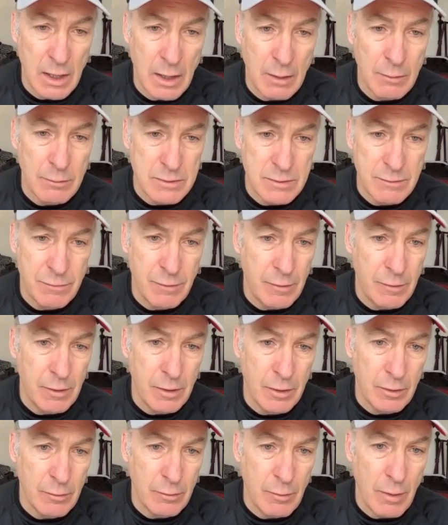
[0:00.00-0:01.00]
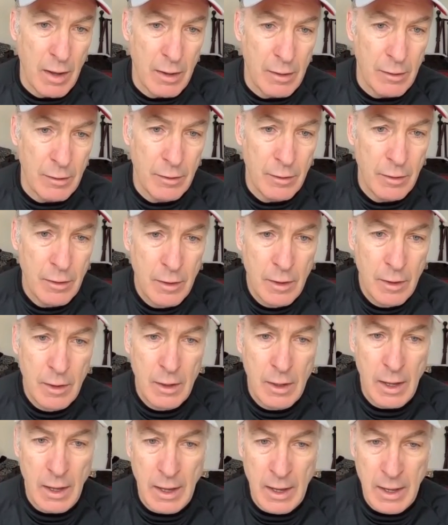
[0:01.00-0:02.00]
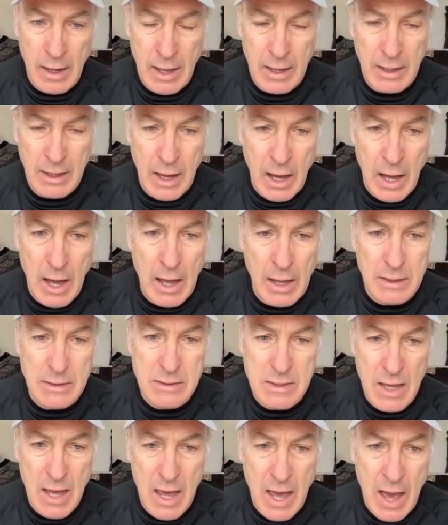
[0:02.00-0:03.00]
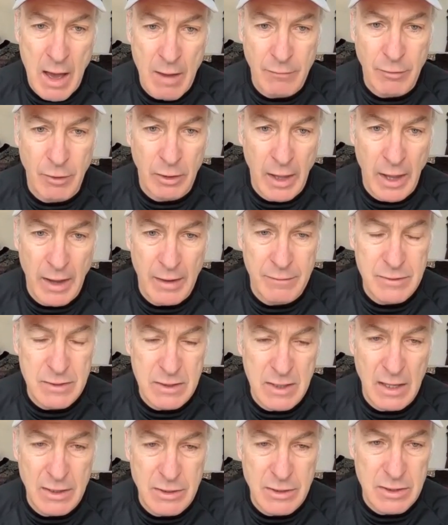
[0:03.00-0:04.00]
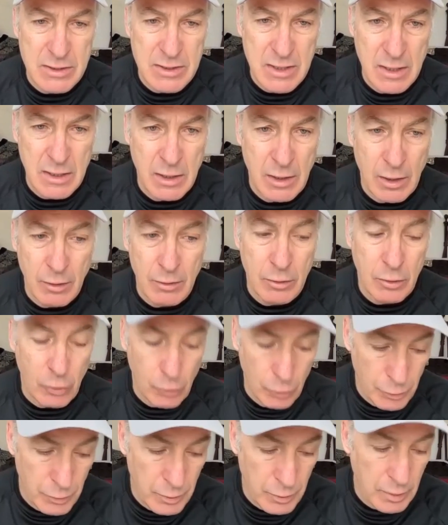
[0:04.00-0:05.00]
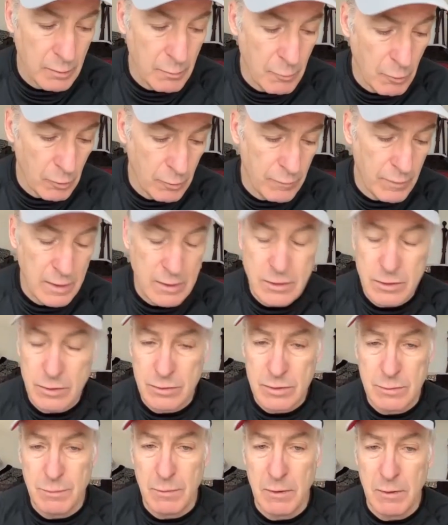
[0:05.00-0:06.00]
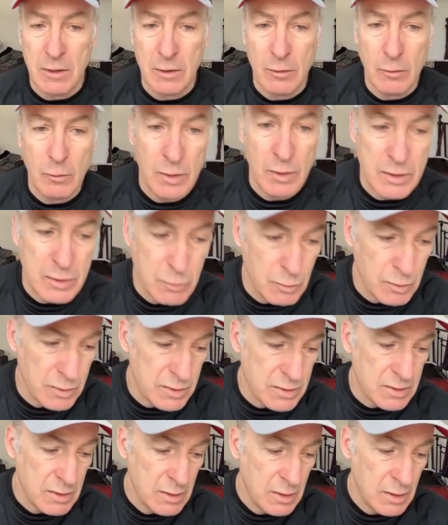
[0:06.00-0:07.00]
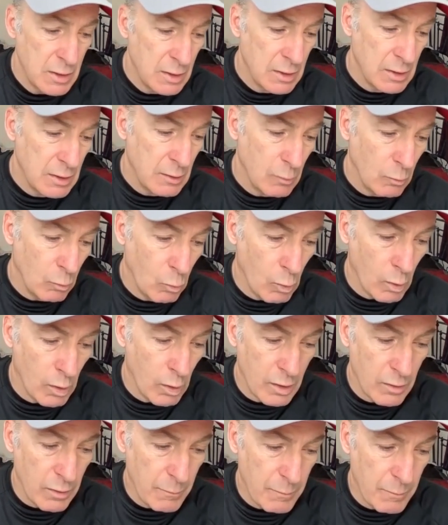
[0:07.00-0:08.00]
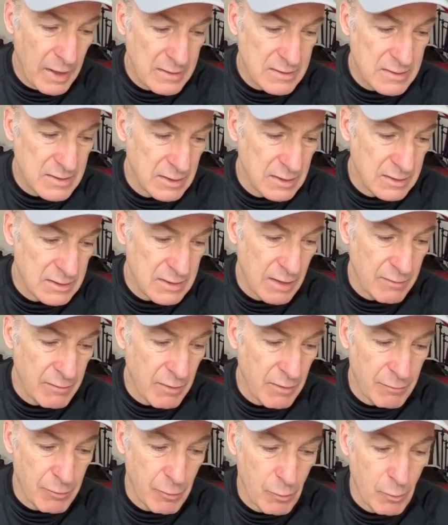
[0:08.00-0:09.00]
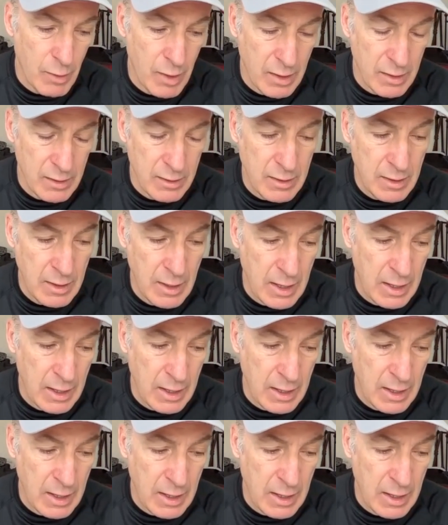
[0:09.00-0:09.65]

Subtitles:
I was a very good writer. And I got to have a lot of sketches in there, including the motivational speaker, which was one of the best things I've ever written.